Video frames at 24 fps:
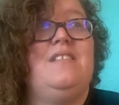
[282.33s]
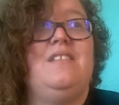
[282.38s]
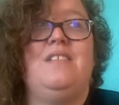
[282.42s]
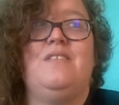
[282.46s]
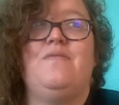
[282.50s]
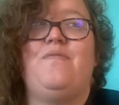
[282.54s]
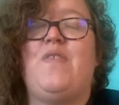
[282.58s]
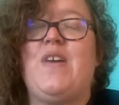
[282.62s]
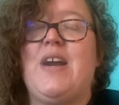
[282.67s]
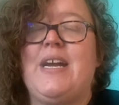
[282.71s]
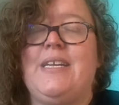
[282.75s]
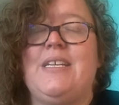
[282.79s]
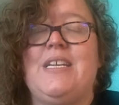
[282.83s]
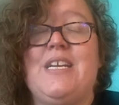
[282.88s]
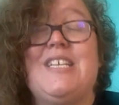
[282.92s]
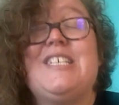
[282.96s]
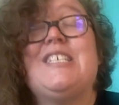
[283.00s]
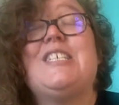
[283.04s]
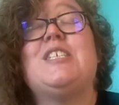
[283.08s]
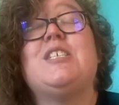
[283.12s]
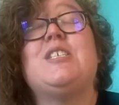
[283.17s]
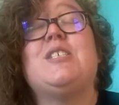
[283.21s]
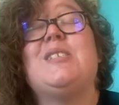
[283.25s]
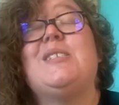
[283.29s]
find it
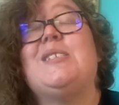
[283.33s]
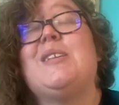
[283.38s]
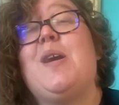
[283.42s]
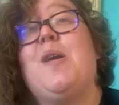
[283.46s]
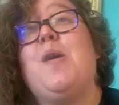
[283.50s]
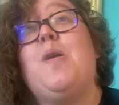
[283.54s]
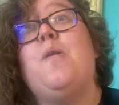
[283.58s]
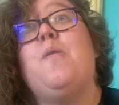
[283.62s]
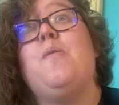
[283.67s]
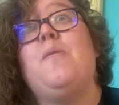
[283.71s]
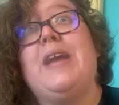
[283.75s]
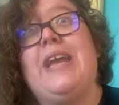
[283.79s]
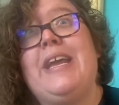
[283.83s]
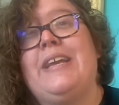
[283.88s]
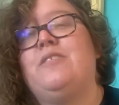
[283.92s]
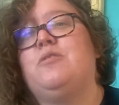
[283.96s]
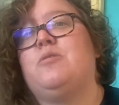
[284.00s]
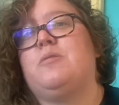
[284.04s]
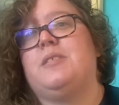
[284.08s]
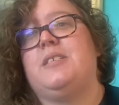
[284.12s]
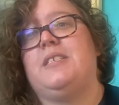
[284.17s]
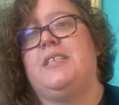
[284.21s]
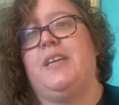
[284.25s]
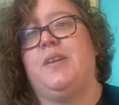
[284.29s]
so
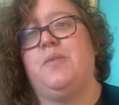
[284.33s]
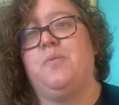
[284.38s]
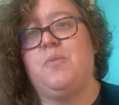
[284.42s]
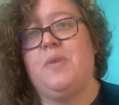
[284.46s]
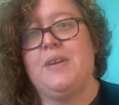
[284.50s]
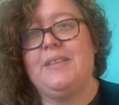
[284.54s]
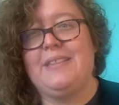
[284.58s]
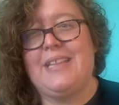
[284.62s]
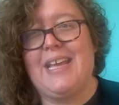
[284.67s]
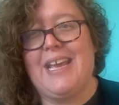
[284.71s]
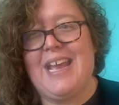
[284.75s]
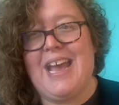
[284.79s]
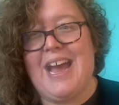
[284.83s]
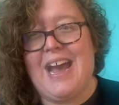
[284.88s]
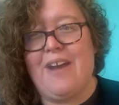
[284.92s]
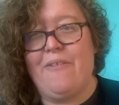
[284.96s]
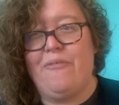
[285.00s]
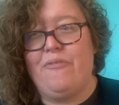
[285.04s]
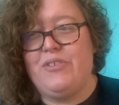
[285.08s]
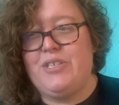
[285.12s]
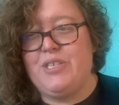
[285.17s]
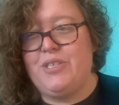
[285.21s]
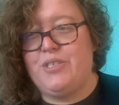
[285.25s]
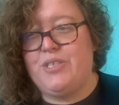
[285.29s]
interesting what they
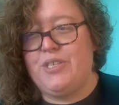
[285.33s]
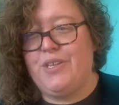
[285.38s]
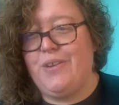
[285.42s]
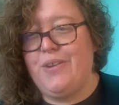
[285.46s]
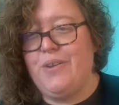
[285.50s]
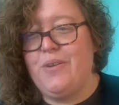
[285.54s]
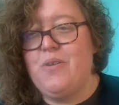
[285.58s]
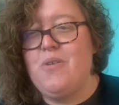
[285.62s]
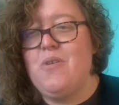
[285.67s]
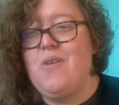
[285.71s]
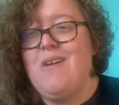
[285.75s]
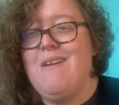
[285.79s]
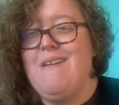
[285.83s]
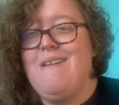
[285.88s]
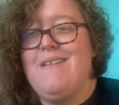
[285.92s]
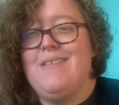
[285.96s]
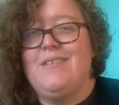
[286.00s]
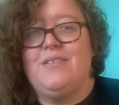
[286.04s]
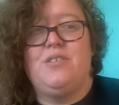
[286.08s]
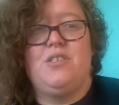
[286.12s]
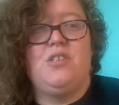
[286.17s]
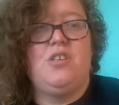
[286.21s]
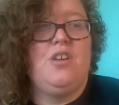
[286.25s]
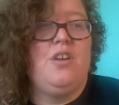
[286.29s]
have to do
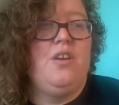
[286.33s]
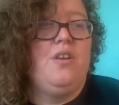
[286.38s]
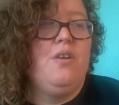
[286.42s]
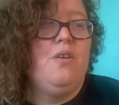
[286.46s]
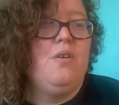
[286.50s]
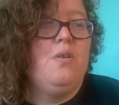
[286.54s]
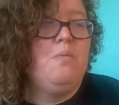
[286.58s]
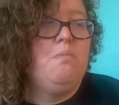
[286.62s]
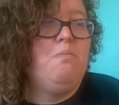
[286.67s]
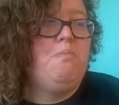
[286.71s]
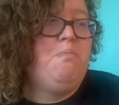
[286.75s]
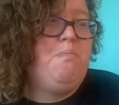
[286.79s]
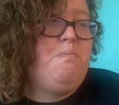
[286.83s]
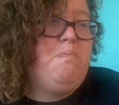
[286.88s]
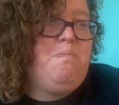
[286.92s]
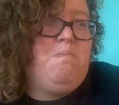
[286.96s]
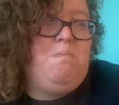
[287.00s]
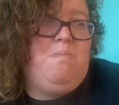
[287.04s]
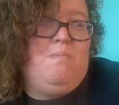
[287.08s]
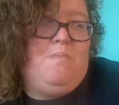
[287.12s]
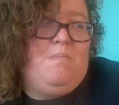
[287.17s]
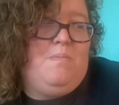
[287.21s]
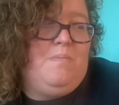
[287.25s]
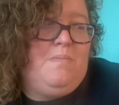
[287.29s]
to,
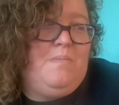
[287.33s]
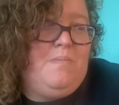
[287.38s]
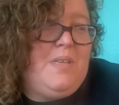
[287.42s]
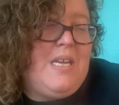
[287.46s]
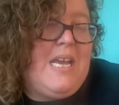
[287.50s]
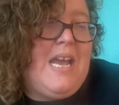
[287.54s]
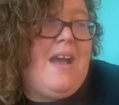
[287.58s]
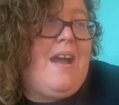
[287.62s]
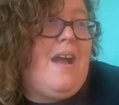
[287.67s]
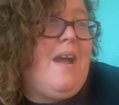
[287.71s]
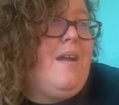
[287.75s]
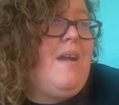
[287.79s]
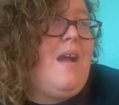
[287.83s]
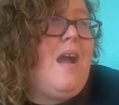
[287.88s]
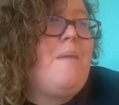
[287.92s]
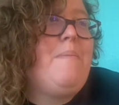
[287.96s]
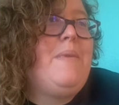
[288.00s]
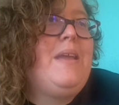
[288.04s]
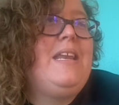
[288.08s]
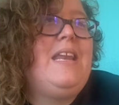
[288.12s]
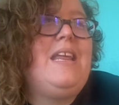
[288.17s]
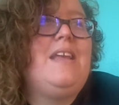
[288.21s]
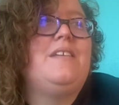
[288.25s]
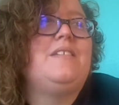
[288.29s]
I
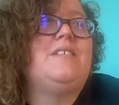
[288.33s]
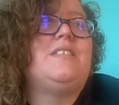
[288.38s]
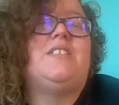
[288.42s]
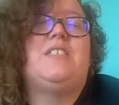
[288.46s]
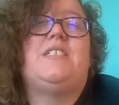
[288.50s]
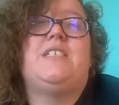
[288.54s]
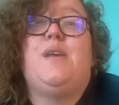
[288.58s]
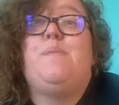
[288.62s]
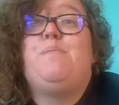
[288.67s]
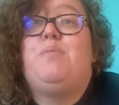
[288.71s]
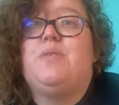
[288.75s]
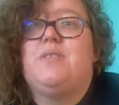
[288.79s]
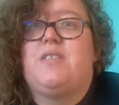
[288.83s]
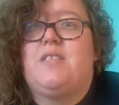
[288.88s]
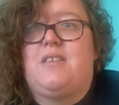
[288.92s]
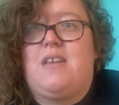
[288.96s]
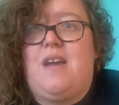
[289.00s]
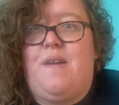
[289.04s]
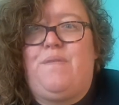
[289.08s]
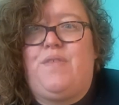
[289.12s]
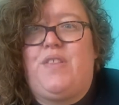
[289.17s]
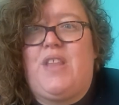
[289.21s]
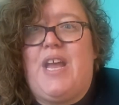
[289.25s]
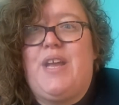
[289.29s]
mean, it's simple
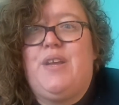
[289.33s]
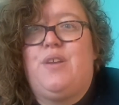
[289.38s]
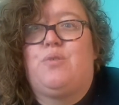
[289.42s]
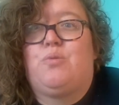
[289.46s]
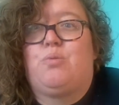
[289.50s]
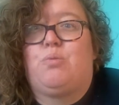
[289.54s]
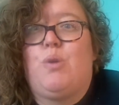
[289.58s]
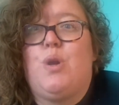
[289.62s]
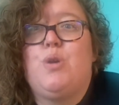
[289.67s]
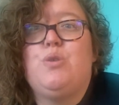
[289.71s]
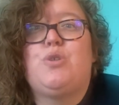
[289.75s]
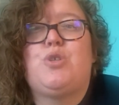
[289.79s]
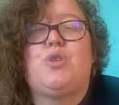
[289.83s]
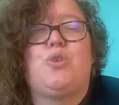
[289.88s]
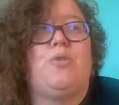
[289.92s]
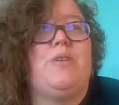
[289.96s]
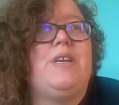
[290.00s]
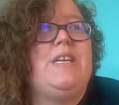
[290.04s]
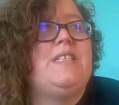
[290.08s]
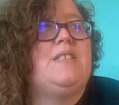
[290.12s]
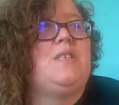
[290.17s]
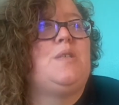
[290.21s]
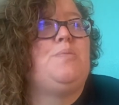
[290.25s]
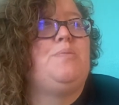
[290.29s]
stuff like
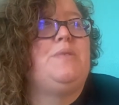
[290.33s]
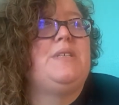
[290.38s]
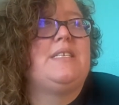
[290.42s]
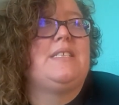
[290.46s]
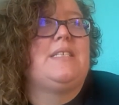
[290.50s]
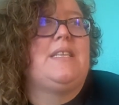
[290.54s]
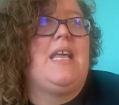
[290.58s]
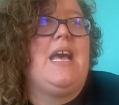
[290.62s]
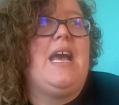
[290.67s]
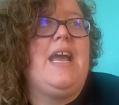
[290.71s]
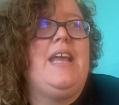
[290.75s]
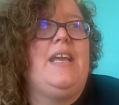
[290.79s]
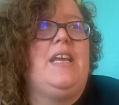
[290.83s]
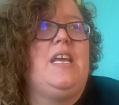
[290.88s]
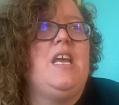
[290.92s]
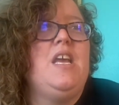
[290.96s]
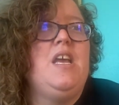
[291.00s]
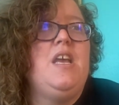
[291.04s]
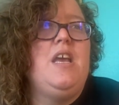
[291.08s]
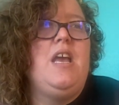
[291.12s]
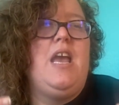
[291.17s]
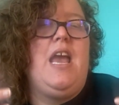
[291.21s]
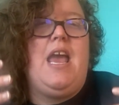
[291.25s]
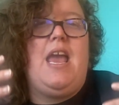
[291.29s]
groceries was like
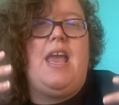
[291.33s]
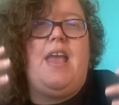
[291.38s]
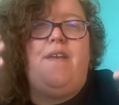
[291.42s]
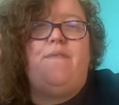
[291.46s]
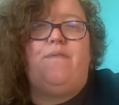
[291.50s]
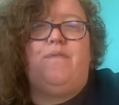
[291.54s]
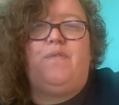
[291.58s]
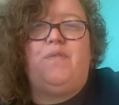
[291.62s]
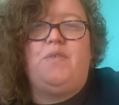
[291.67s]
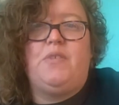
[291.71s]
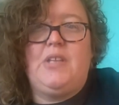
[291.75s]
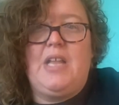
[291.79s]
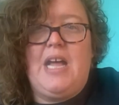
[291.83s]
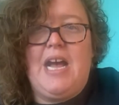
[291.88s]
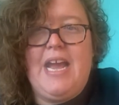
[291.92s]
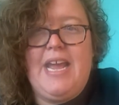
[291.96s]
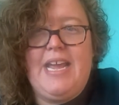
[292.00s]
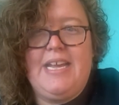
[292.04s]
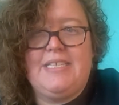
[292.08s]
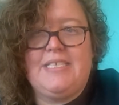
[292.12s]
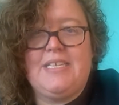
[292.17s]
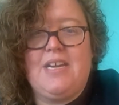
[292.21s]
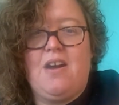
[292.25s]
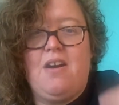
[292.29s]
a
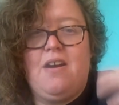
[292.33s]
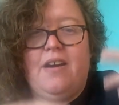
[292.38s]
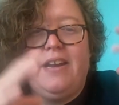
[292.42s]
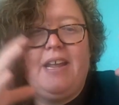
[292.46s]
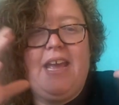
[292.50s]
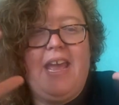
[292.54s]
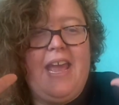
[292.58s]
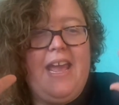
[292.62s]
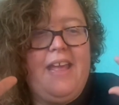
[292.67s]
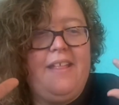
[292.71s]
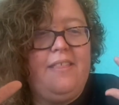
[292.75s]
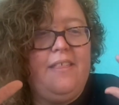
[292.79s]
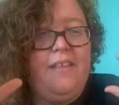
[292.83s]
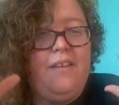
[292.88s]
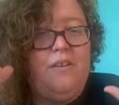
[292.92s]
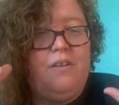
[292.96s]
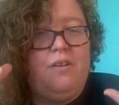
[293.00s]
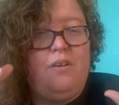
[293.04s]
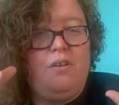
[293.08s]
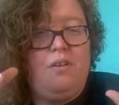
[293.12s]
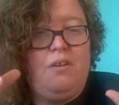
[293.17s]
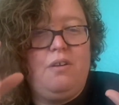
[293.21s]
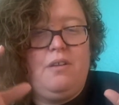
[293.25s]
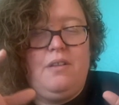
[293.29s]
flight on a
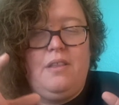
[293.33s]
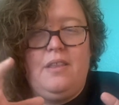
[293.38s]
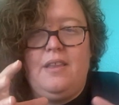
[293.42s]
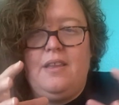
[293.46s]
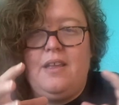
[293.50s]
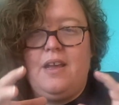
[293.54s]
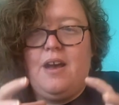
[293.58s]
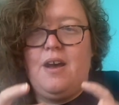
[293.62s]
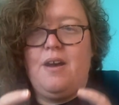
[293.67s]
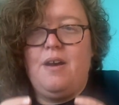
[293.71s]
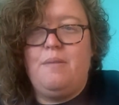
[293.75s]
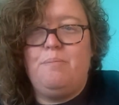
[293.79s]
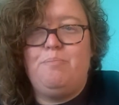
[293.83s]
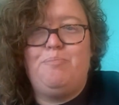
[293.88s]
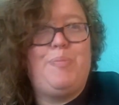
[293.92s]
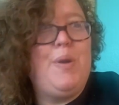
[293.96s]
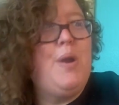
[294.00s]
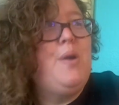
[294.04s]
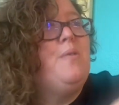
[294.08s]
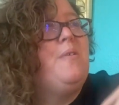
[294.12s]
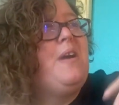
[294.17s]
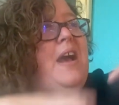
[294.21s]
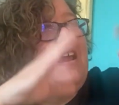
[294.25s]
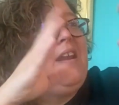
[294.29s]
little
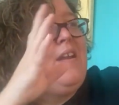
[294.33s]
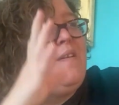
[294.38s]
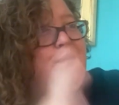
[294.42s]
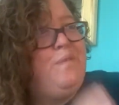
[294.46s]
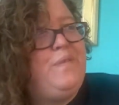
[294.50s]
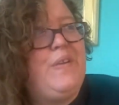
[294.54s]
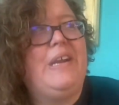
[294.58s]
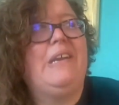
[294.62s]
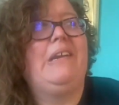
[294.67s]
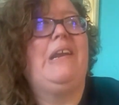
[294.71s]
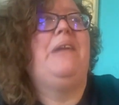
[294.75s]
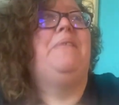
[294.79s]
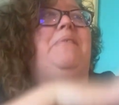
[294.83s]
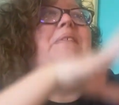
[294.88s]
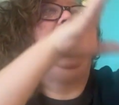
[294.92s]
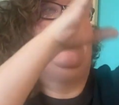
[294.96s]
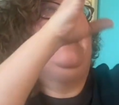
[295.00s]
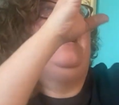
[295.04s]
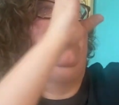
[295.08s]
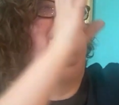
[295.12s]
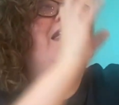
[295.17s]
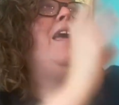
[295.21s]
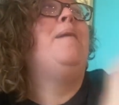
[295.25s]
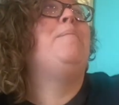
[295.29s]
boat and a ferry
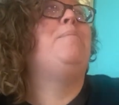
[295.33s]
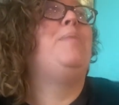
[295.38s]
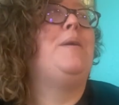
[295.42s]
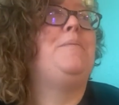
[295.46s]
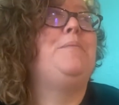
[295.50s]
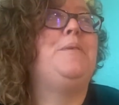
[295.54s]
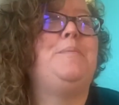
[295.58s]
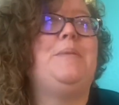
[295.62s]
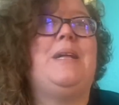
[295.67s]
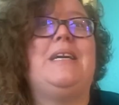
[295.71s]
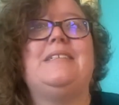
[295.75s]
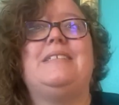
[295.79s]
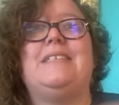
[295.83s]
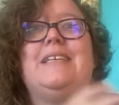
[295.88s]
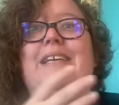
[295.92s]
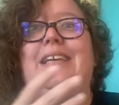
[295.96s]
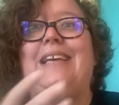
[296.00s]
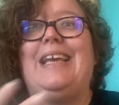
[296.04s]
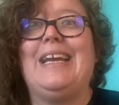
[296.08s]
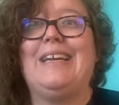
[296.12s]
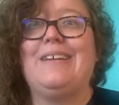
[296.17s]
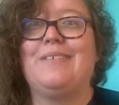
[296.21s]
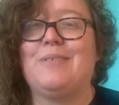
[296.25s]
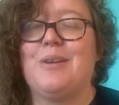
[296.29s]
ride and blah, blah, blah to
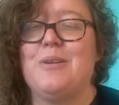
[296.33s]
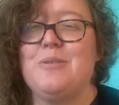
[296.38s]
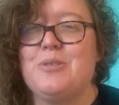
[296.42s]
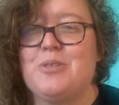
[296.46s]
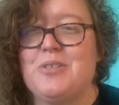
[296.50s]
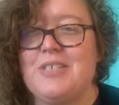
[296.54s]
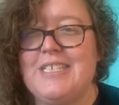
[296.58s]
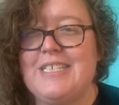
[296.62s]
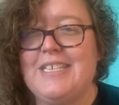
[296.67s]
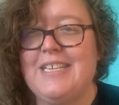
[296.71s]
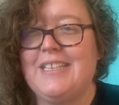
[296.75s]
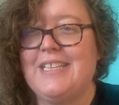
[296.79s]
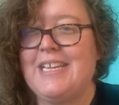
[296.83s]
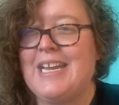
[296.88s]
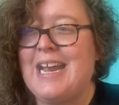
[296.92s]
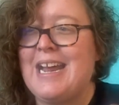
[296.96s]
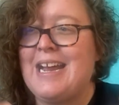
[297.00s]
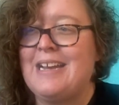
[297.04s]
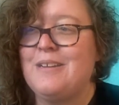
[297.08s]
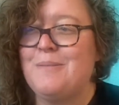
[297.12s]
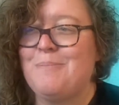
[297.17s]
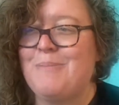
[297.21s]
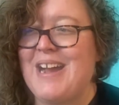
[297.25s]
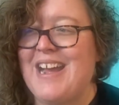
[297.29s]
get groceries. And they
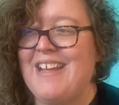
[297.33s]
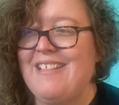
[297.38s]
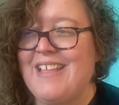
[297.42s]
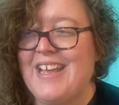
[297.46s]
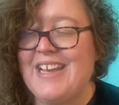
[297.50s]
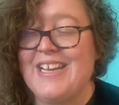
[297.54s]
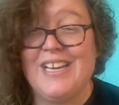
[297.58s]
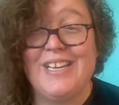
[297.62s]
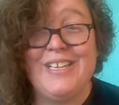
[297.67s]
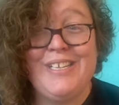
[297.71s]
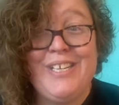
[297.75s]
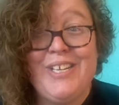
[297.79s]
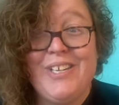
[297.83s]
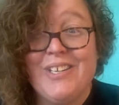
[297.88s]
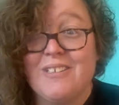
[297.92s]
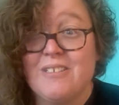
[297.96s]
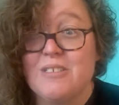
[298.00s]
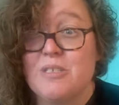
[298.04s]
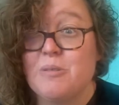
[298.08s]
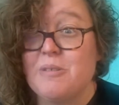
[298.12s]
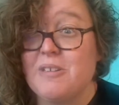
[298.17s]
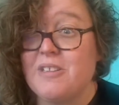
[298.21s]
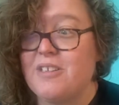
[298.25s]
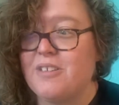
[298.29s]
had to buy like a
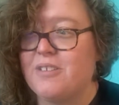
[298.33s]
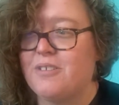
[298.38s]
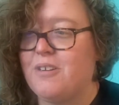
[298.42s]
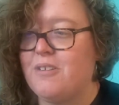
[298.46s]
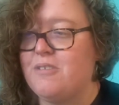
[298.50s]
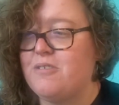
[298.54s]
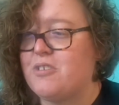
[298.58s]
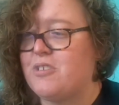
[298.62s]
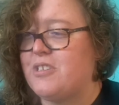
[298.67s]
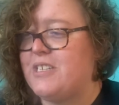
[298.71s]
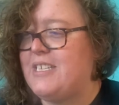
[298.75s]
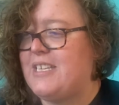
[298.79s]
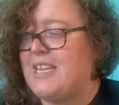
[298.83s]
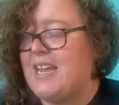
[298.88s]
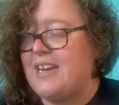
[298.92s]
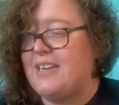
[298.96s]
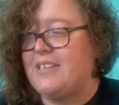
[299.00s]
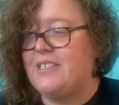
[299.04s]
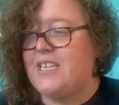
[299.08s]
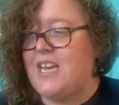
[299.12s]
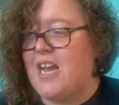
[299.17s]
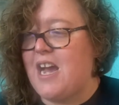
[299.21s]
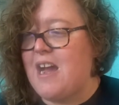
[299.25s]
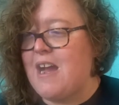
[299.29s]
year's worth of groceries at
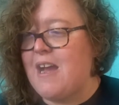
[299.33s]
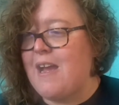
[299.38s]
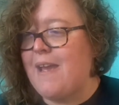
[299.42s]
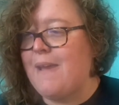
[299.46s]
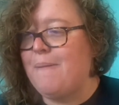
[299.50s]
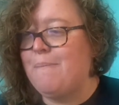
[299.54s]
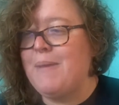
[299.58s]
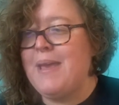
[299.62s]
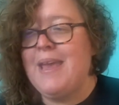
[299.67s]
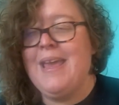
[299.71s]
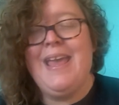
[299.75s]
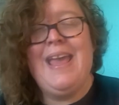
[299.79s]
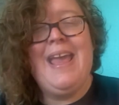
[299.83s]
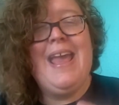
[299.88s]
a time.